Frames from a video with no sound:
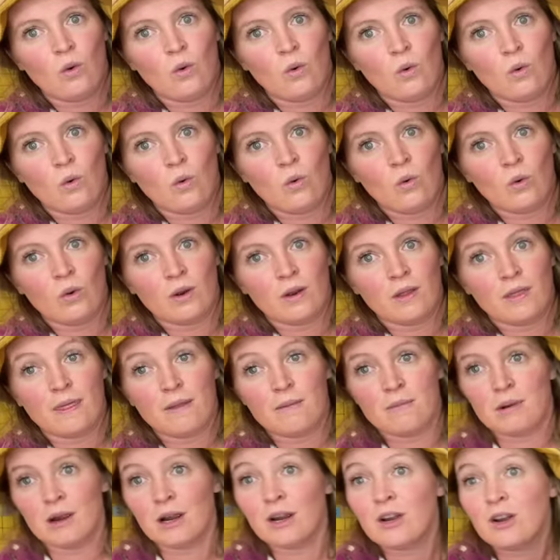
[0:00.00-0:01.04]
or the
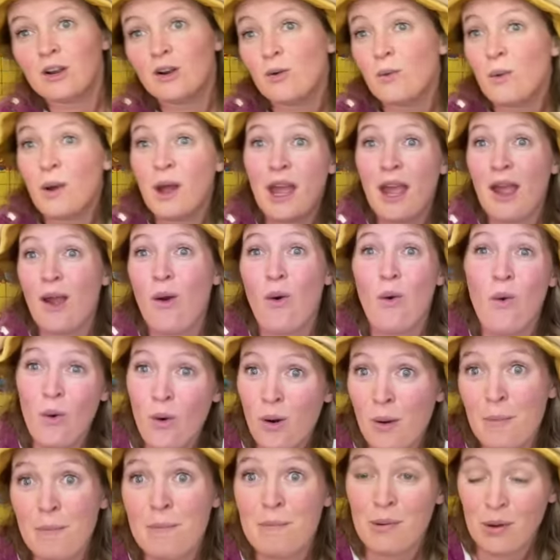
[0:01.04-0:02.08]
marker way,
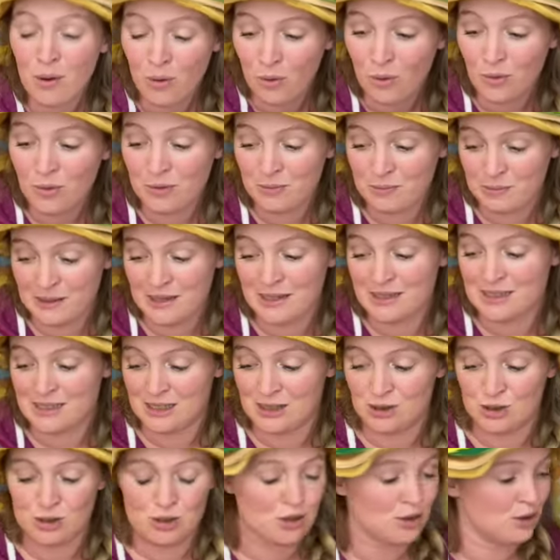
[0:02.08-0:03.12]
or both, because
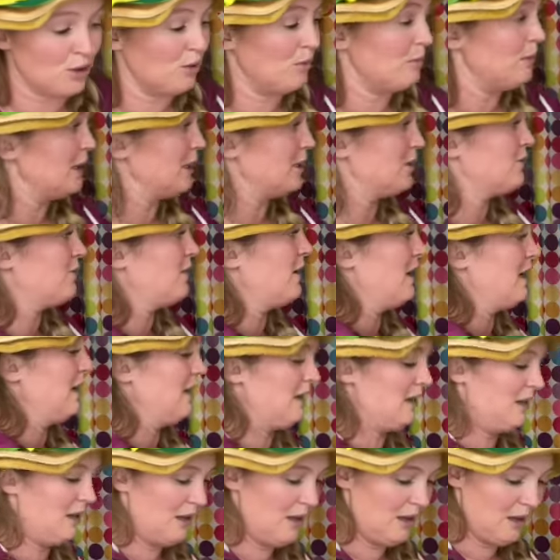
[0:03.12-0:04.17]
it's so much fun.
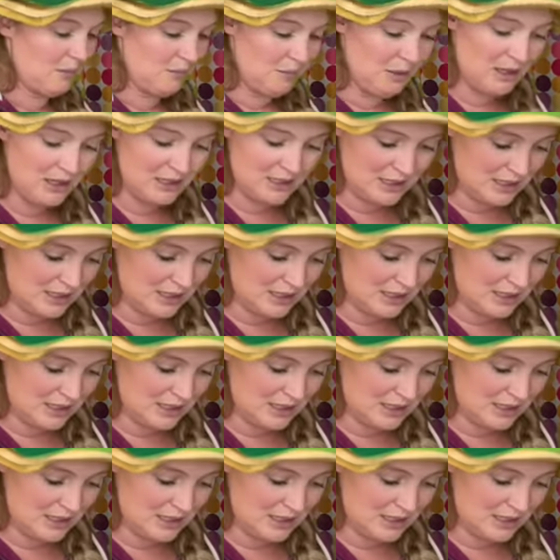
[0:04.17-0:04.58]
But isn't